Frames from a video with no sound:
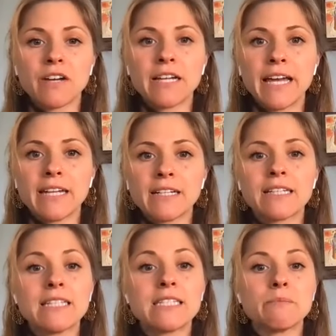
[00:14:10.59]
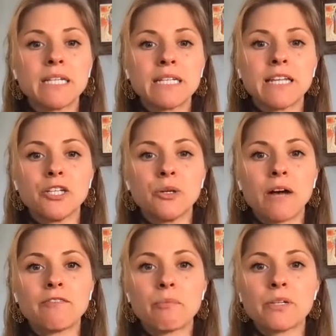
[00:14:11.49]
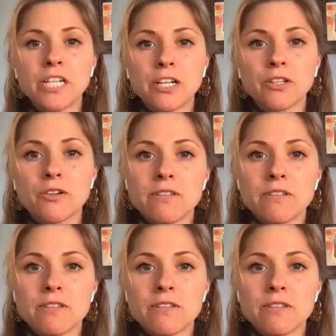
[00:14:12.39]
Again, cleanse meaning like you have a particular